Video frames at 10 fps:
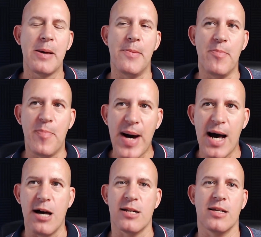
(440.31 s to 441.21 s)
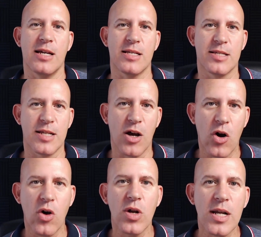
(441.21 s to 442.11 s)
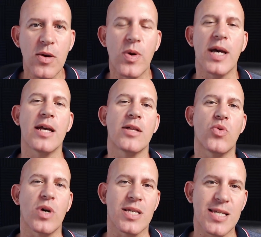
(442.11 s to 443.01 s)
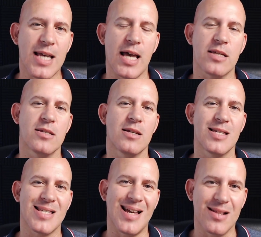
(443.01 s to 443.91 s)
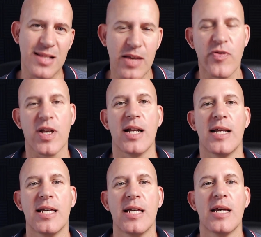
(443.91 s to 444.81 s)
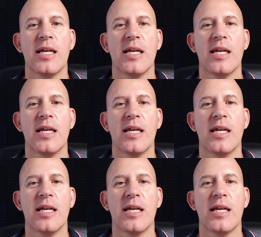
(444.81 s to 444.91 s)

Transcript: but it's the only way to assess scientifically